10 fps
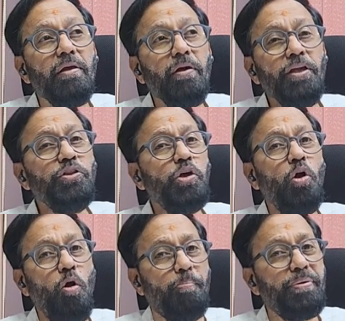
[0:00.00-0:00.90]
in the
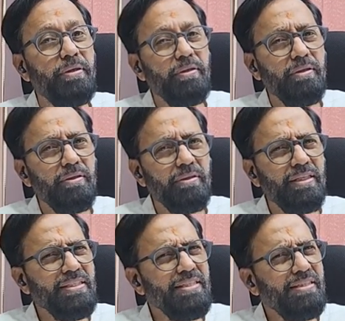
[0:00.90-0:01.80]
hope
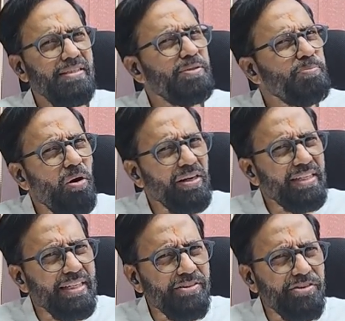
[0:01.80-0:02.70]
that he small
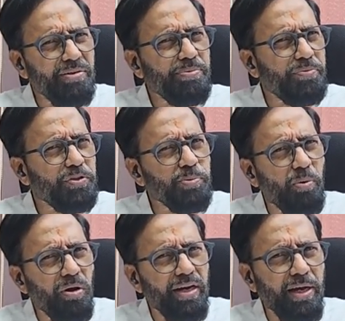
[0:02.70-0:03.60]
little dreams of a
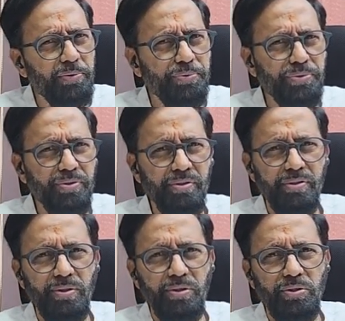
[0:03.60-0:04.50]
small house,
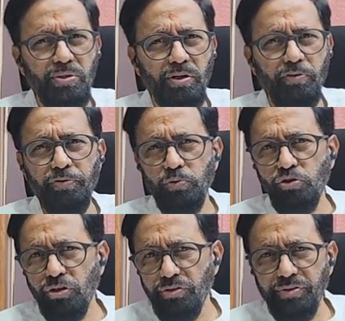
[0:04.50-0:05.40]
a few
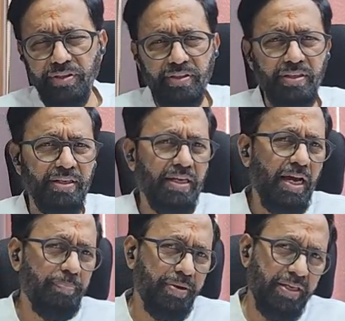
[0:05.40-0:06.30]
children, and a
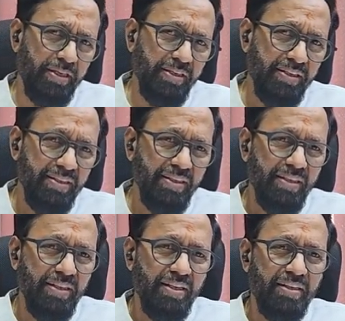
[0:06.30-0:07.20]
happy
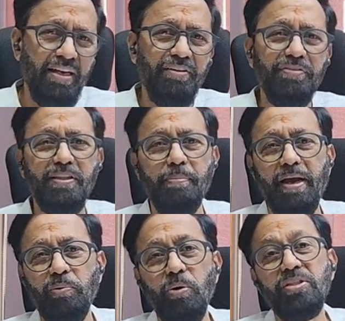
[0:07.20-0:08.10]
life in the
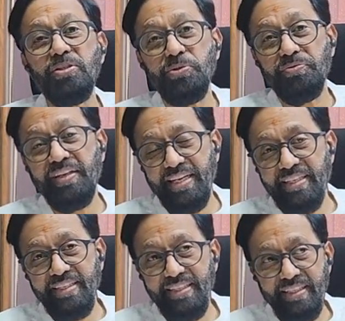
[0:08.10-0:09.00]
backwaters of Kerala,